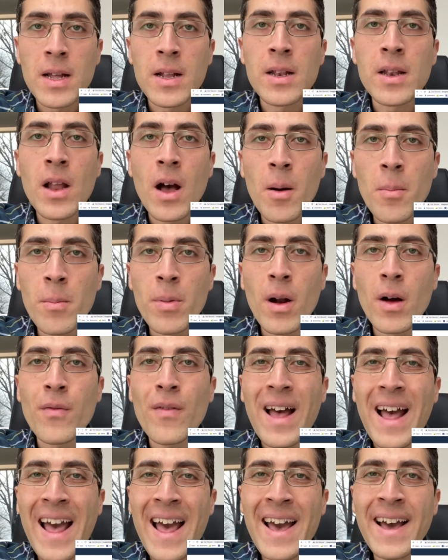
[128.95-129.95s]
number
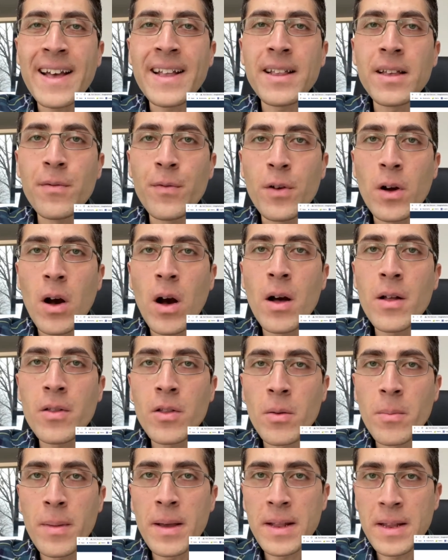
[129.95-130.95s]
of active
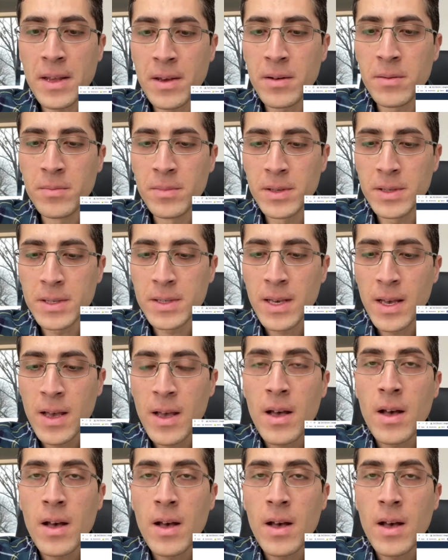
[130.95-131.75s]
condominiums